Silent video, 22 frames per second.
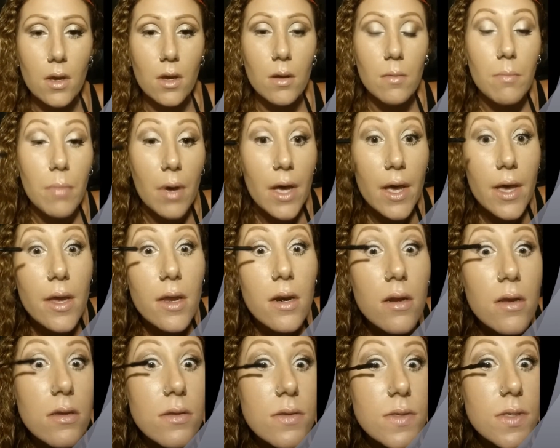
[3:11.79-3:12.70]
But
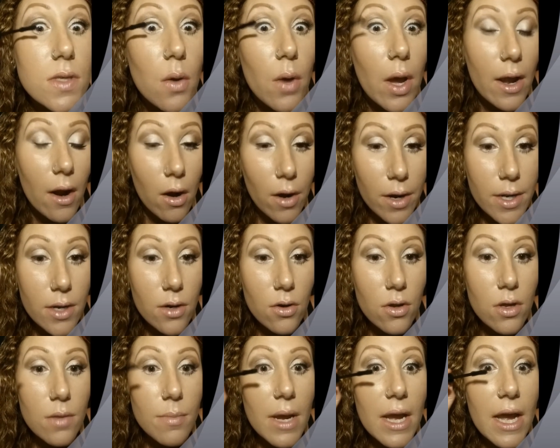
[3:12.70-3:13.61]
so I already
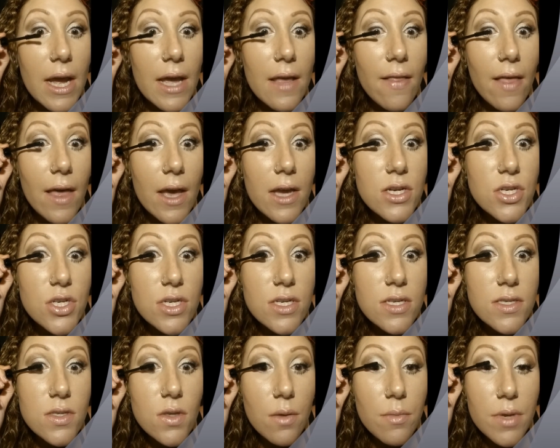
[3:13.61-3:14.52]
curled my
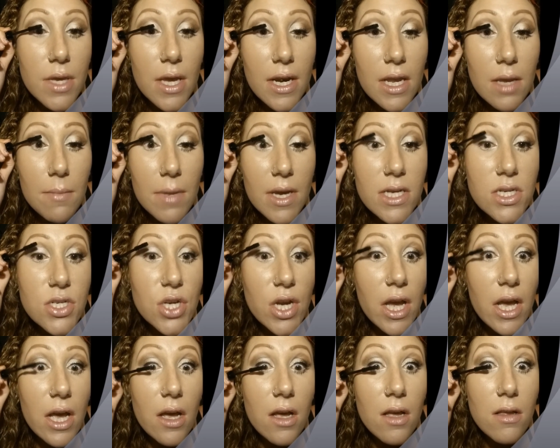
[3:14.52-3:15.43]
eyelashes, so I'm getting my
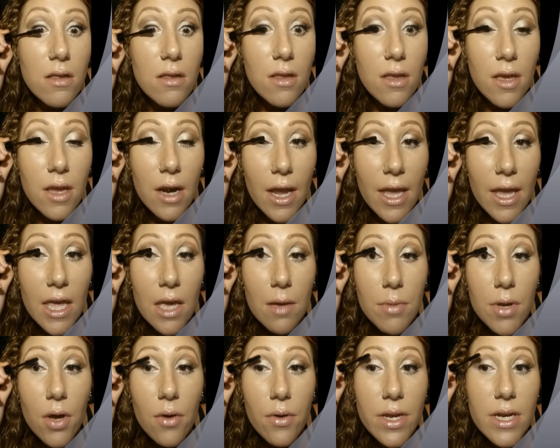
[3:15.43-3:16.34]
gel, and I
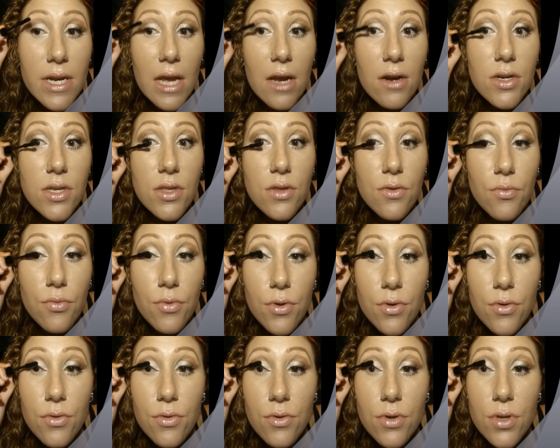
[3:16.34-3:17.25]
am going down to the
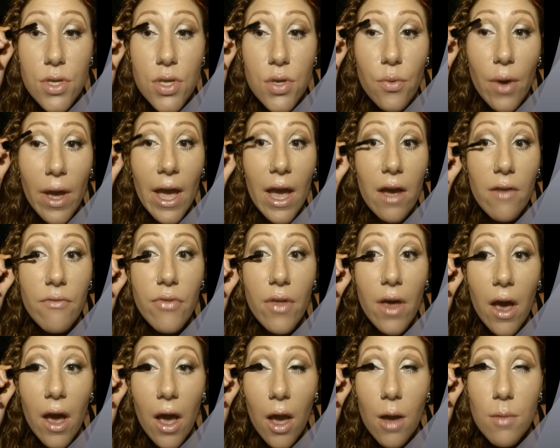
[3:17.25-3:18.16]
root. You have the
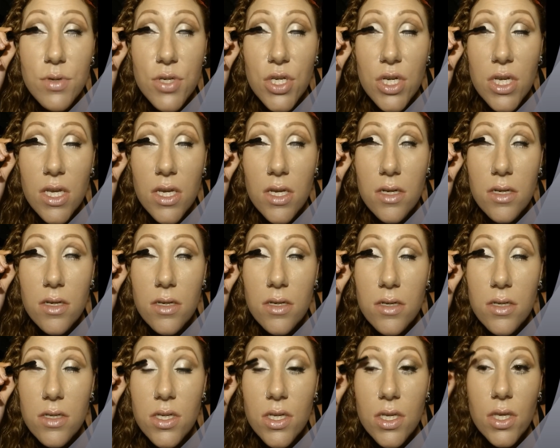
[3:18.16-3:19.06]
option
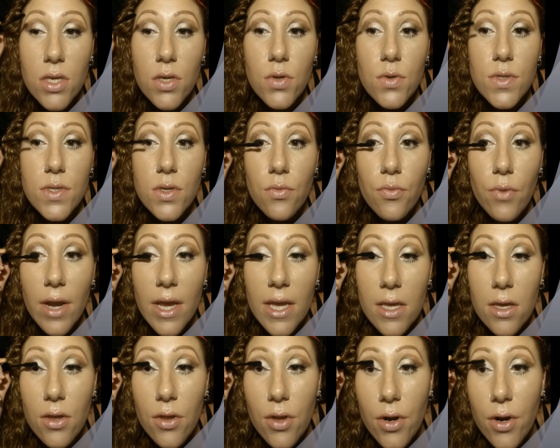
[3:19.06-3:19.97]
to use a
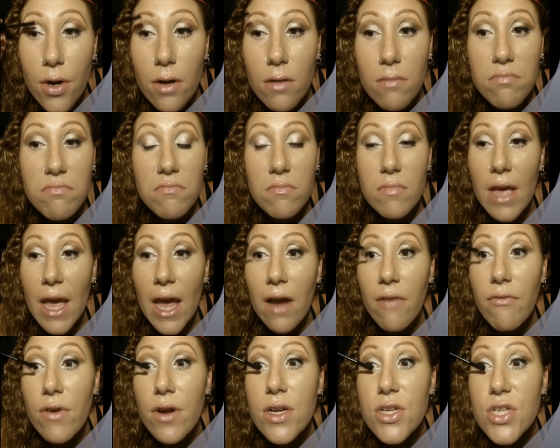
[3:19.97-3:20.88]
regular,
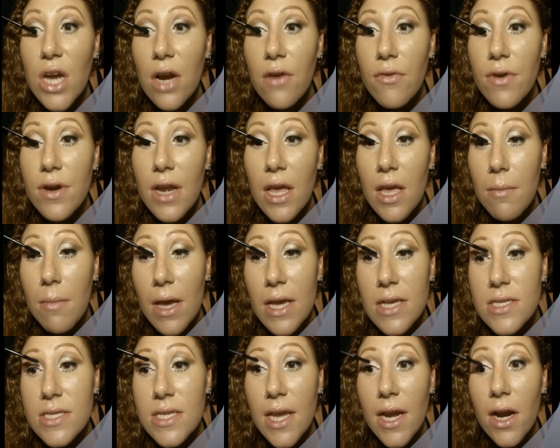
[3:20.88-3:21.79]
average, everyday
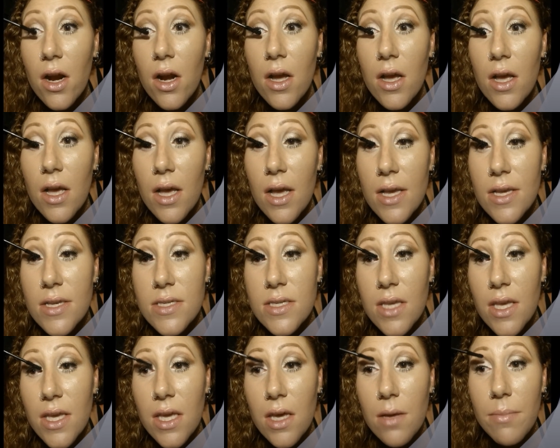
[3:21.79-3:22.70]
mascara as
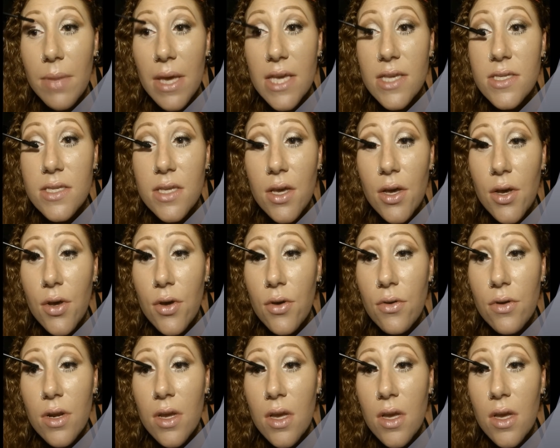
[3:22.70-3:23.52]
like a base coat,